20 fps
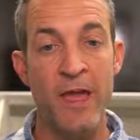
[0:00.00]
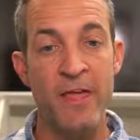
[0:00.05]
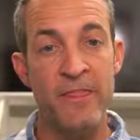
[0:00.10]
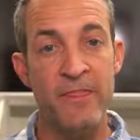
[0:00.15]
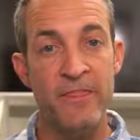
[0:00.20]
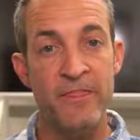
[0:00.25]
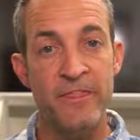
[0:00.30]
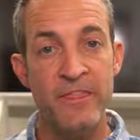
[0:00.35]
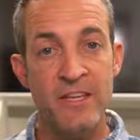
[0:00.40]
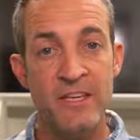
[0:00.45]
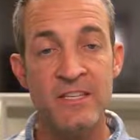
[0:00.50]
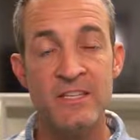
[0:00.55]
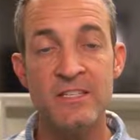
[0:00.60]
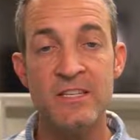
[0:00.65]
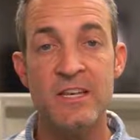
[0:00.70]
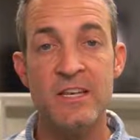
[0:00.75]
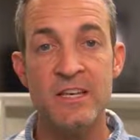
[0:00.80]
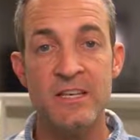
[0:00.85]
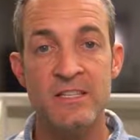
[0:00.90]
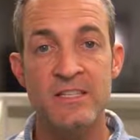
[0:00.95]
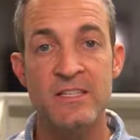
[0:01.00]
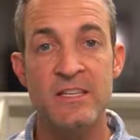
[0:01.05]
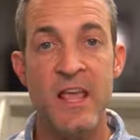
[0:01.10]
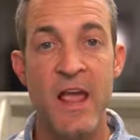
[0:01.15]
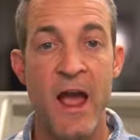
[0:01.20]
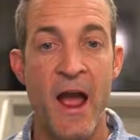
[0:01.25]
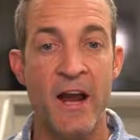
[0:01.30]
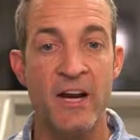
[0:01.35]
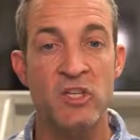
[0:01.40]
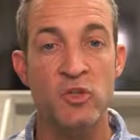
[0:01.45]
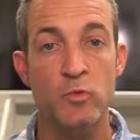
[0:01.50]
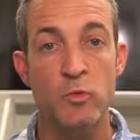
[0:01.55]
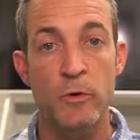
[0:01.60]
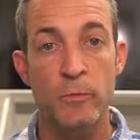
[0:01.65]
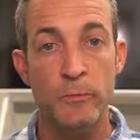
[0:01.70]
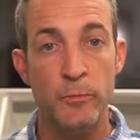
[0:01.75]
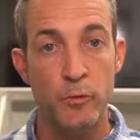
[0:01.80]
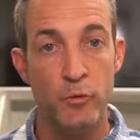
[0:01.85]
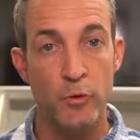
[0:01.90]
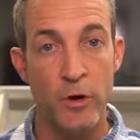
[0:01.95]
And this is the actual
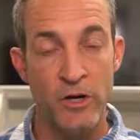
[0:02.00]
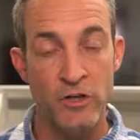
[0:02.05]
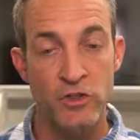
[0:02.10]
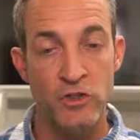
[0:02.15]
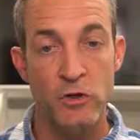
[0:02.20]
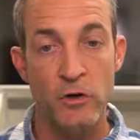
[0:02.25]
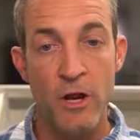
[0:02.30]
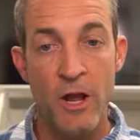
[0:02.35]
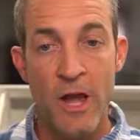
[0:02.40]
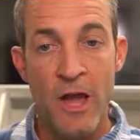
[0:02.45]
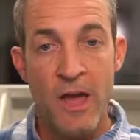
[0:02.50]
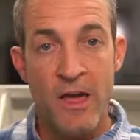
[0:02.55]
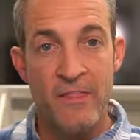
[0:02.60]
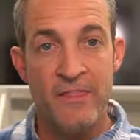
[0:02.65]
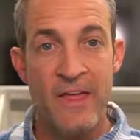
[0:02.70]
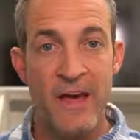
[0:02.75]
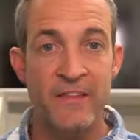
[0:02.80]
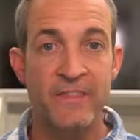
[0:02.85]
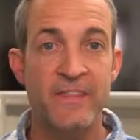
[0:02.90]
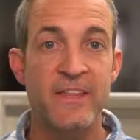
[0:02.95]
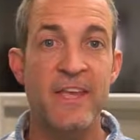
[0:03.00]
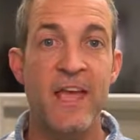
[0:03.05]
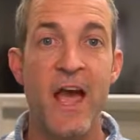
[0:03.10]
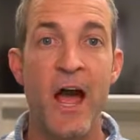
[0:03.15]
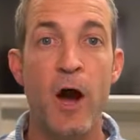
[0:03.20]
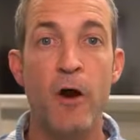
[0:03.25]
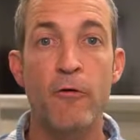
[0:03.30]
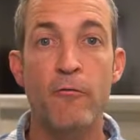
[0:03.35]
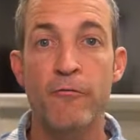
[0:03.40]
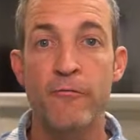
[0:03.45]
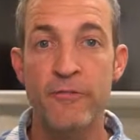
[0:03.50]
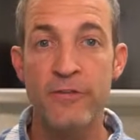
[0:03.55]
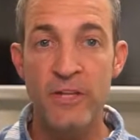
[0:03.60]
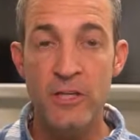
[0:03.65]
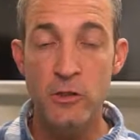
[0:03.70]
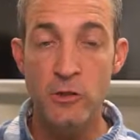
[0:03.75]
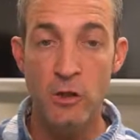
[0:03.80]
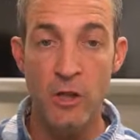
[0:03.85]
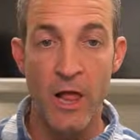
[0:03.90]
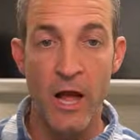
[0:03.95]
pressure that the
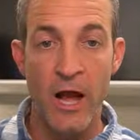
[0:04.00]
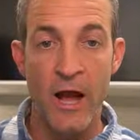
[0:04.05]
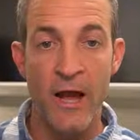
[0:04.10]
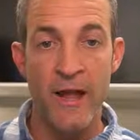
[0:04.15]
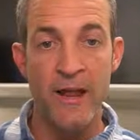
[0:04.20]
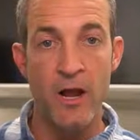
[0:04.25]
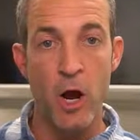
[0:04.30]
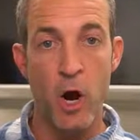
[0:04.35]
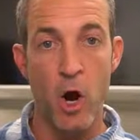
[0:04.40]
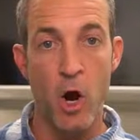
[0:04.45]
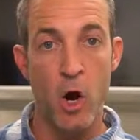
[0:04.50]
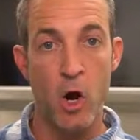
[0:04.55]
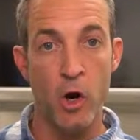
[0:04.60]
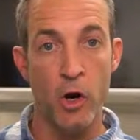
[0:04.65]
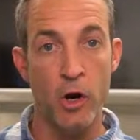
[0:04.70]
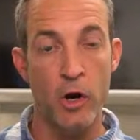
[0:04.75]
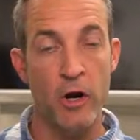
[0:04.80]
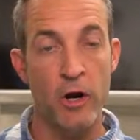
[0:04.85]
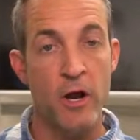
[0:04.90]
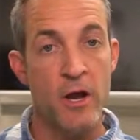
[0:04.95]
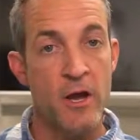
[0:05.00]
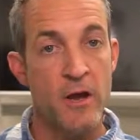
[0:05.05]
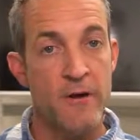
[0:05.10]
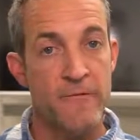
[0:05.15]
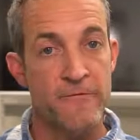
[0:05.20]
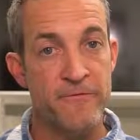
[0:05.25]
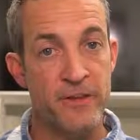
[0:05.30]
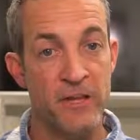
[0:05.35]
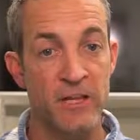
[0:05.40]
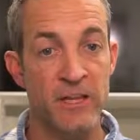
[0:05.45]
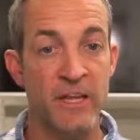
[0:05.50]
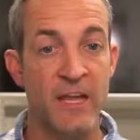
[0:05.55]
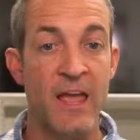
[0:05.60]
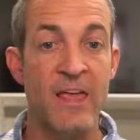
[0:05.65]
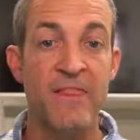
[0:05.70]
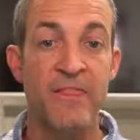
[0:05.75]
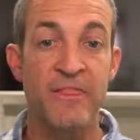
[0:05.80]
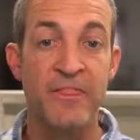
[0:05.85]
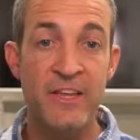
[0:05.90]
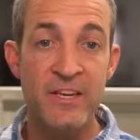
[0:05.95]
alveoli are feeling.
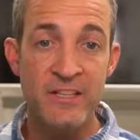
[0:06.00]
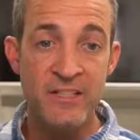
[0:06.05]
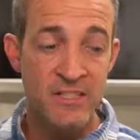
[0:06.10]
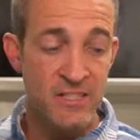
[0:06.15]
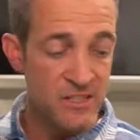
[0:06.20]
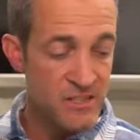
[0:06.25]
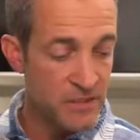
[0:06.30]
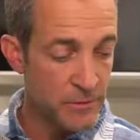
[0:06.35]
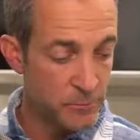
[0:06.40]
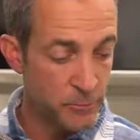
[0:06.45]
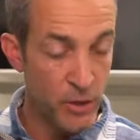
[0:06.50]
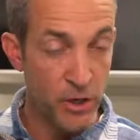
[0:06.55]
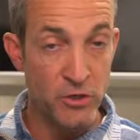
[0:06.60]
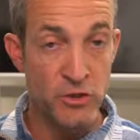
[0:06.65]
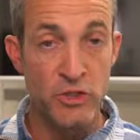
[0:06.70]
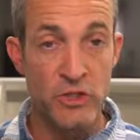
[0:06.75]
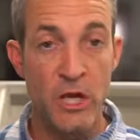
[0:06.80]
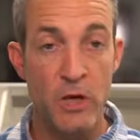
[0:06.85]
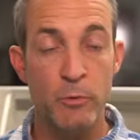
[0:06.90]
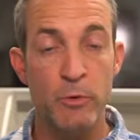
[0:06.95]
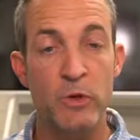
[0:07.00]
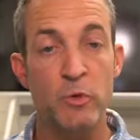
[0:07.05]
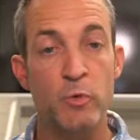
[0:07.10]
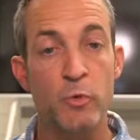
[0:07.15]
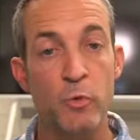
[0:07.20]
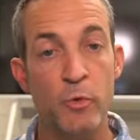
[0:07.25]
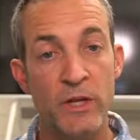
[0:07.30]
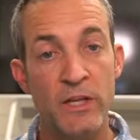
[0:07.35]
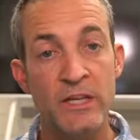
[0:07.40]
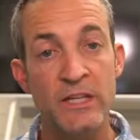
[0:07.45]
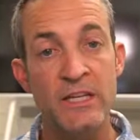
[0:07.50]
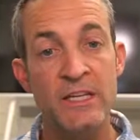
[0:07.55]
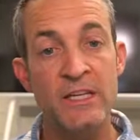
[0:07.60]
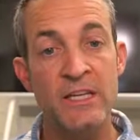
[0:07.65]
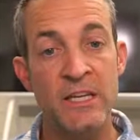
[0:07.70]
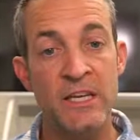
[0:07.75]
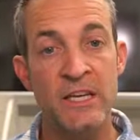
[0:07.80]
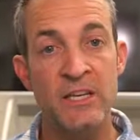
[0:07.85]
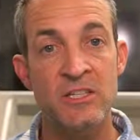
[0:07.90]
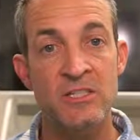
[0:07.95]
And this is the pressure that we really
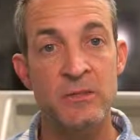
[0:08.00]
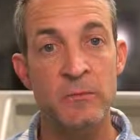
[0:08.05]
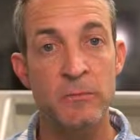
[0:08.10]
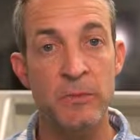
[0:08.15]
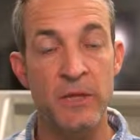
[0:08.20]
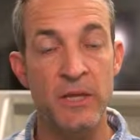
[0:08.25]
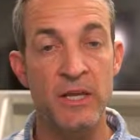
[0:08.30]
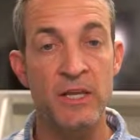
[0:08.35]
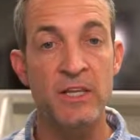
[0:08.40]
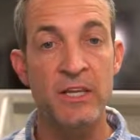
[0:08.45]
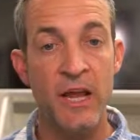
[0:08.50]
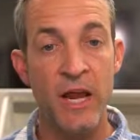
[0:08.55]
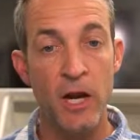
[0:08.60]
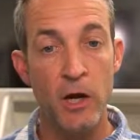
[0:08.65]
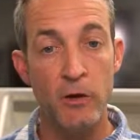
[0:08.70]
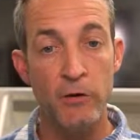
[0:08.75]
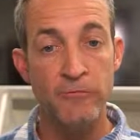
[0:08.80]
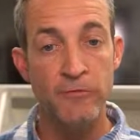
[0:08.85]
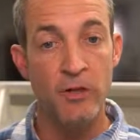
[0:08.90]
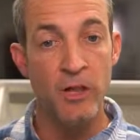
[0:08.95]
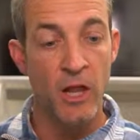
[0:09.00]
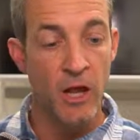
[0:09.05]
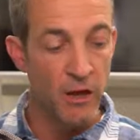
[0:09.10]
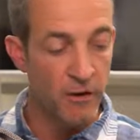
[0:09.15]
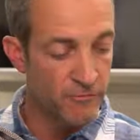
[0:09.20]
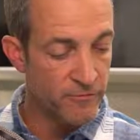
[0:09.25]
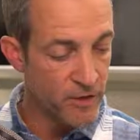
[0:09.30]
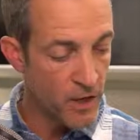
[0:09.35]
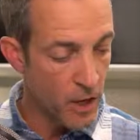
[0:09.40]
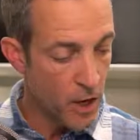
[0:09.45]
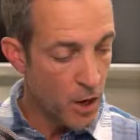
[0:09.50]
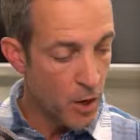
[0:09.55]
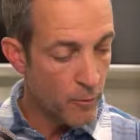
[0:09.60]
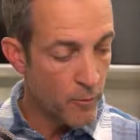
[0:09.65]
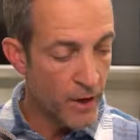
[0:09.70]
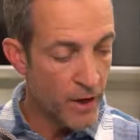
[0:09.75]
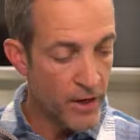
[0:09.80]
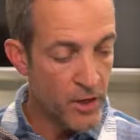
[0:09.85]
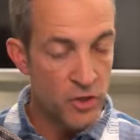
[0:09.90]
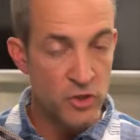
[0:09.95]
need to be careful of,
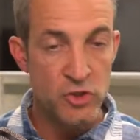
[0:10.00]
right?